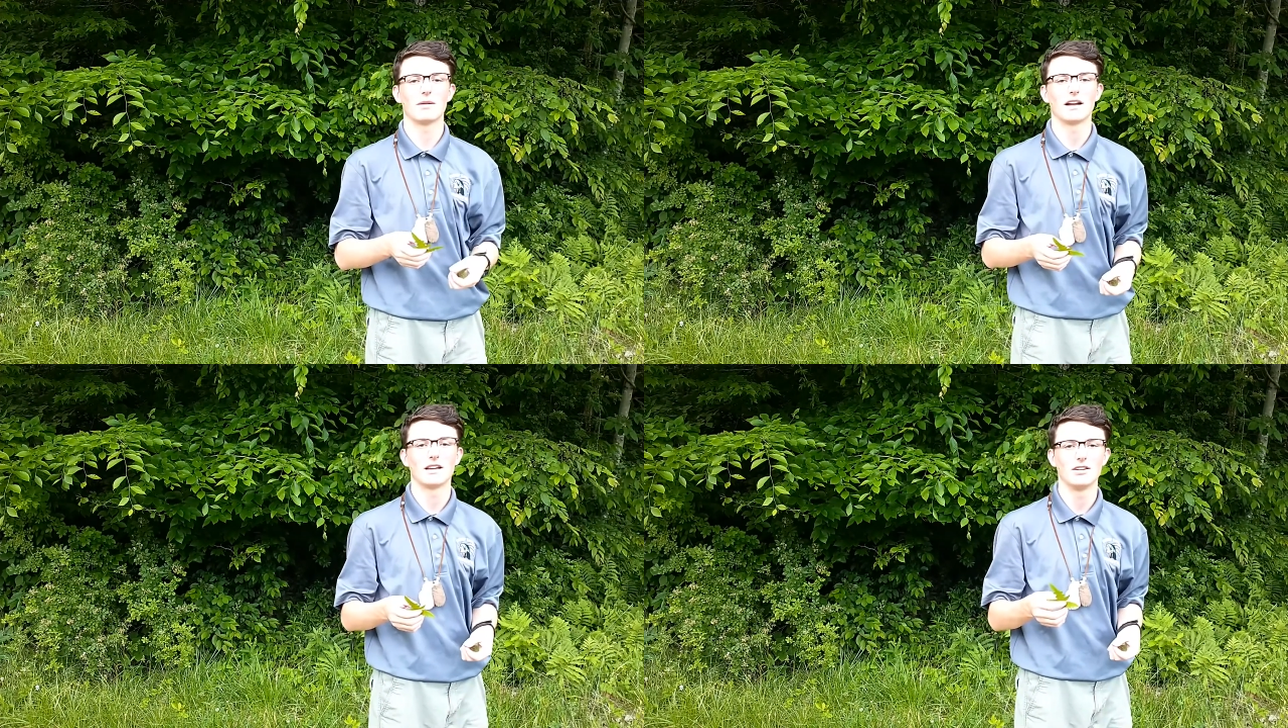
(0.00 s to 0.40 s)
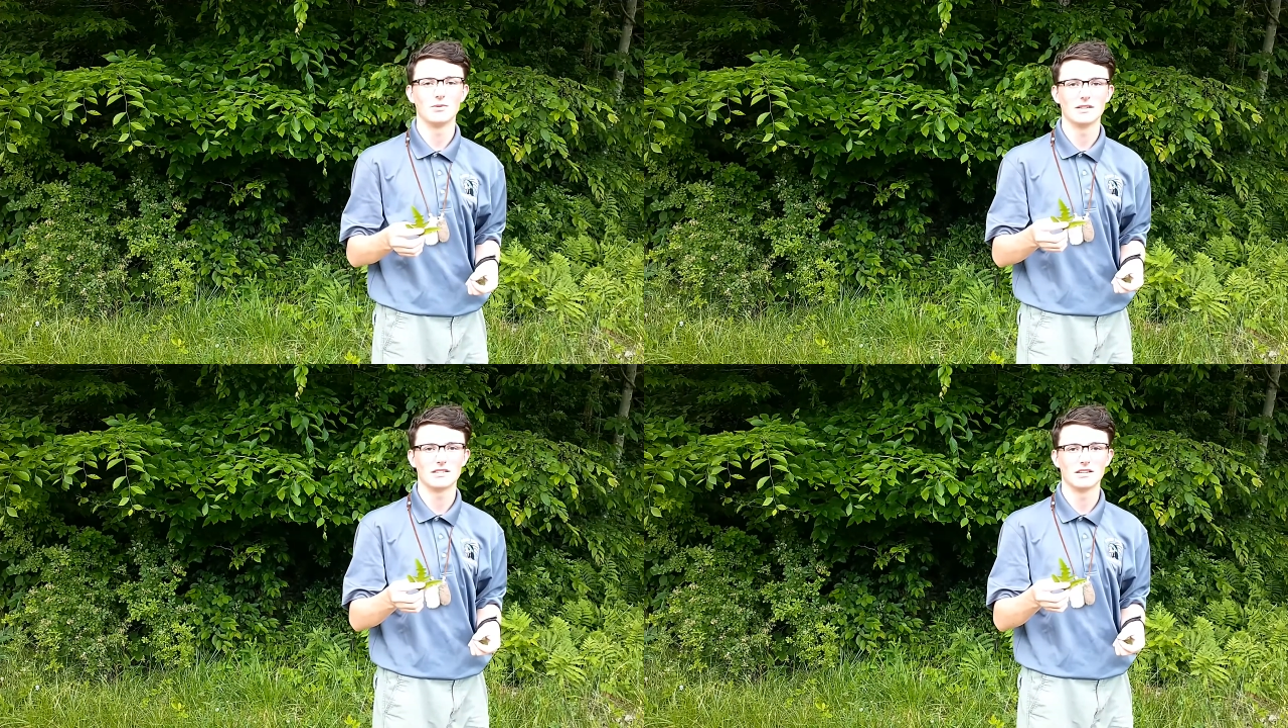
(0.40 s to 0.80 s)
back
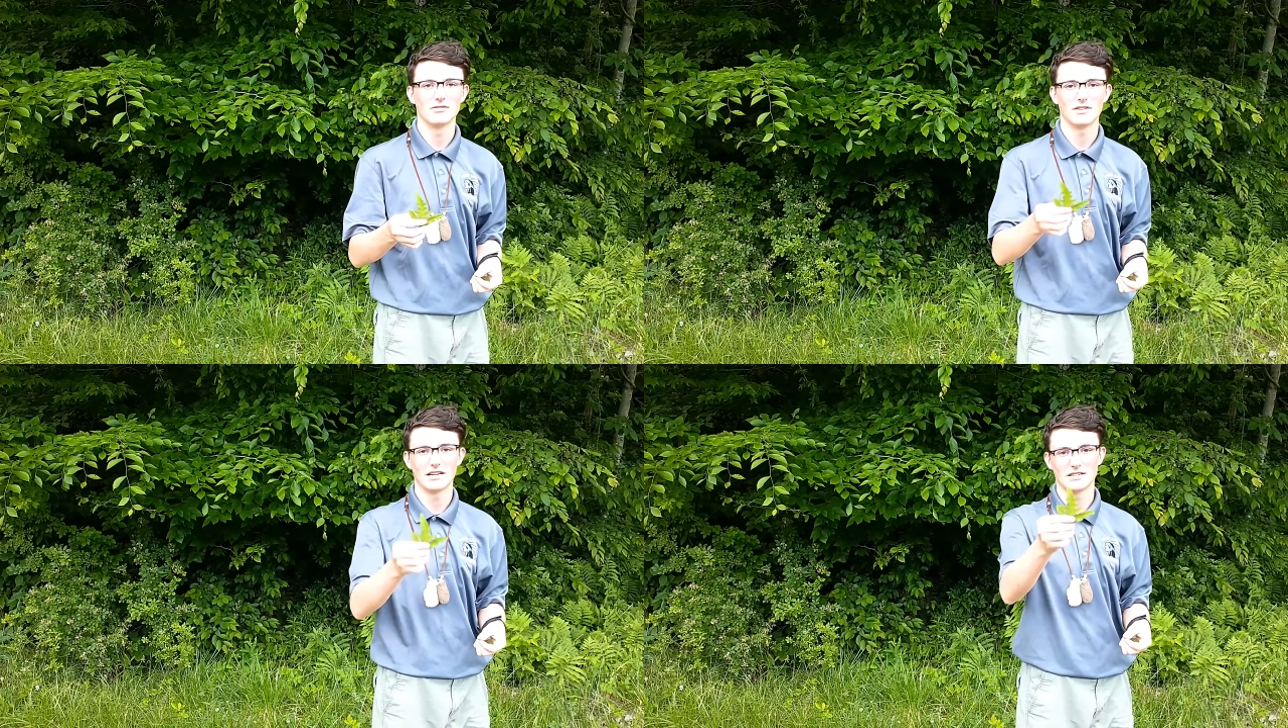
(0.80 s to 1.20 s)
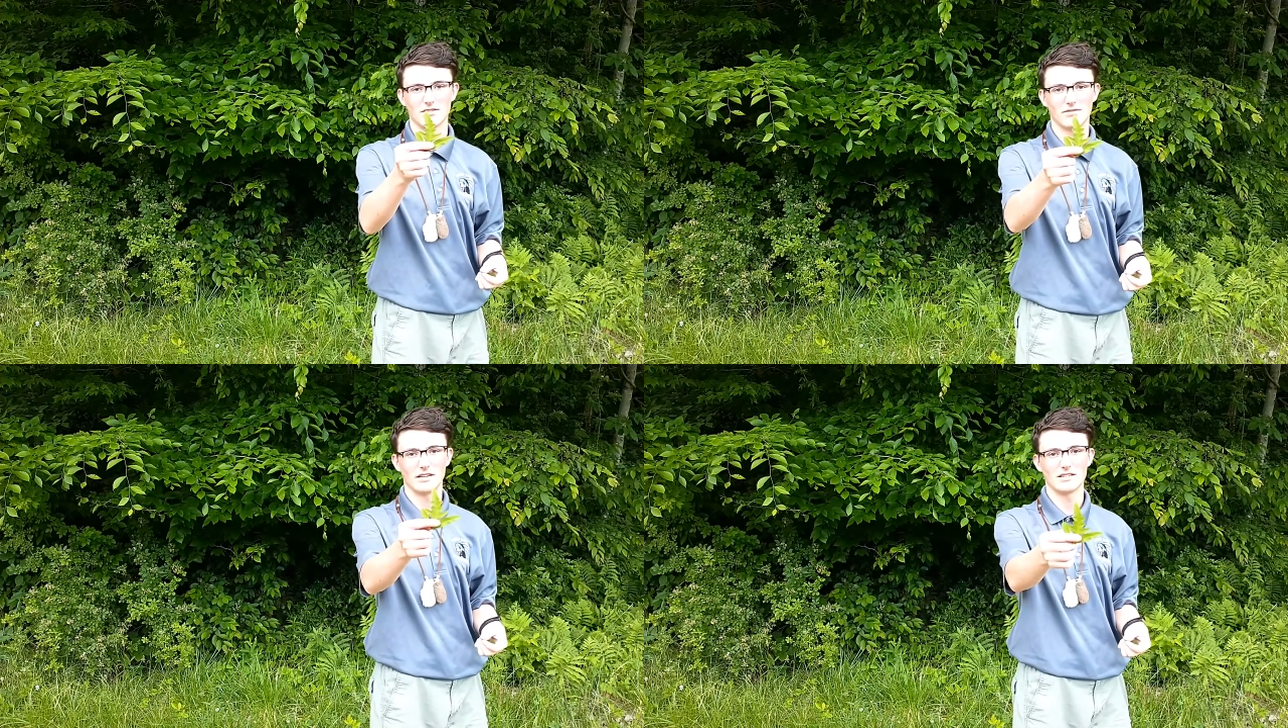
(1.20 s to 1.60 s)
into itself as a
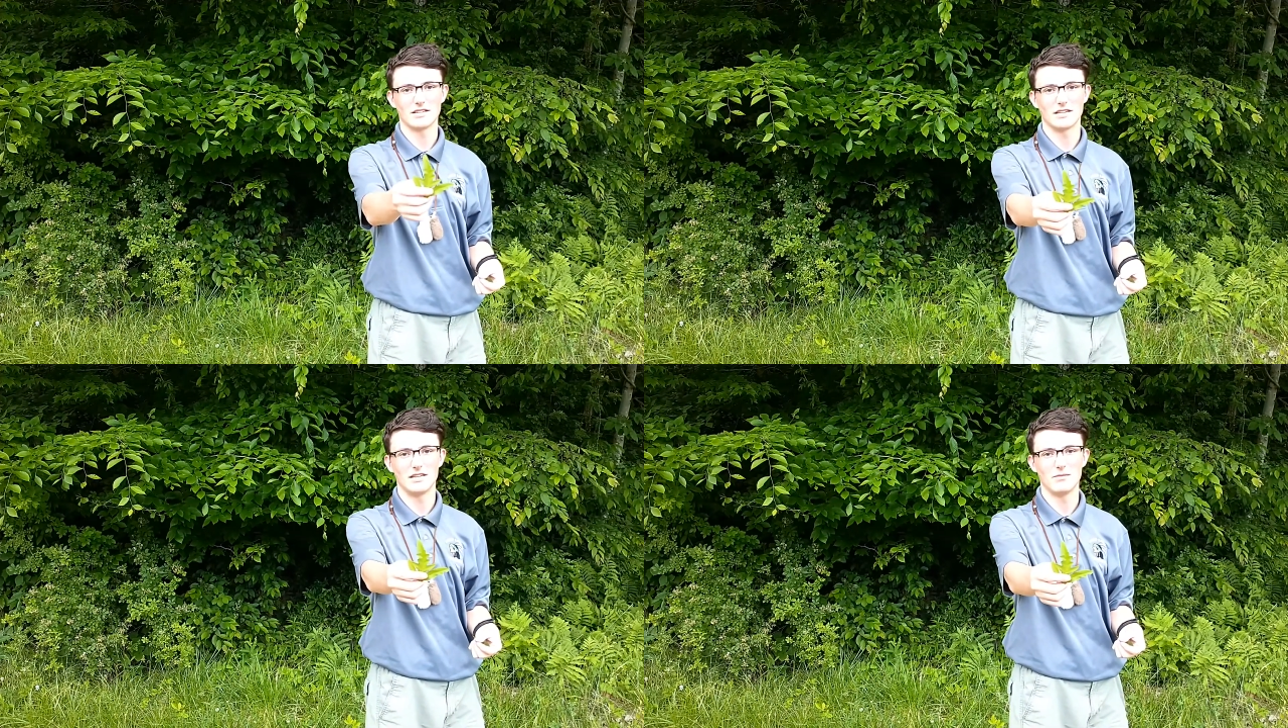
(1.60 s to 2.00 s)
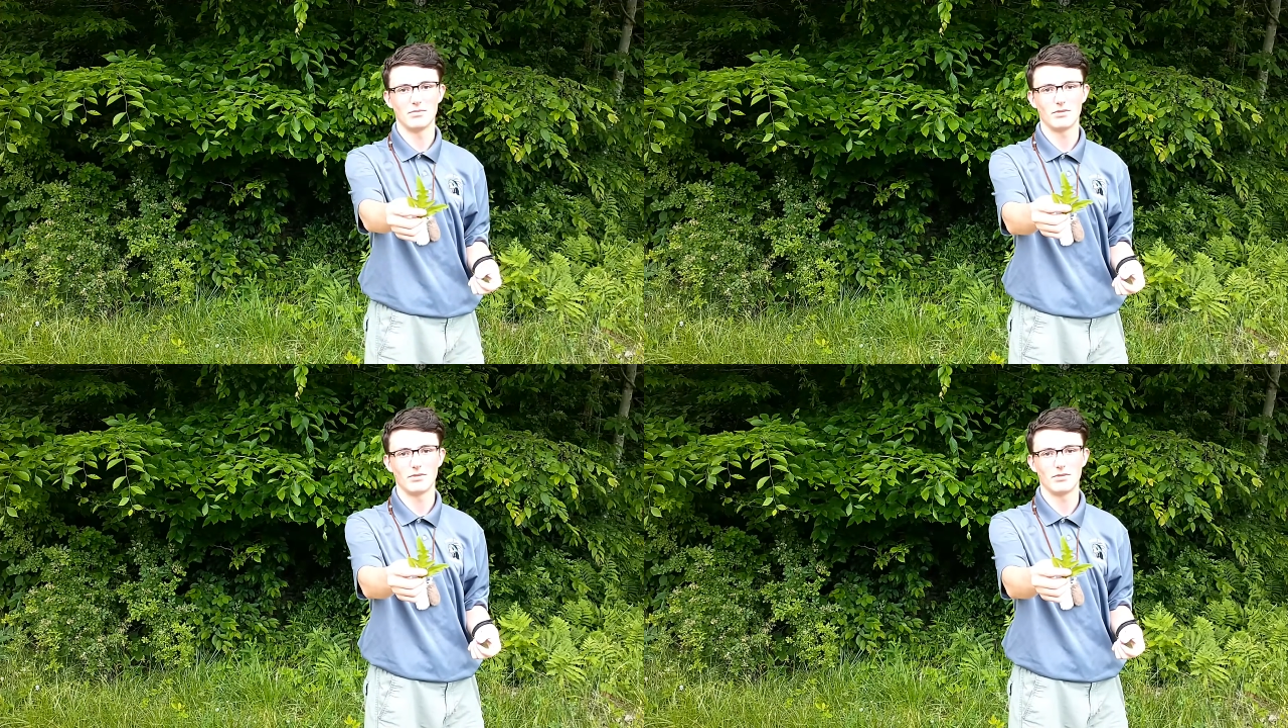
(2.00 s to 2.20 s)
defense to keep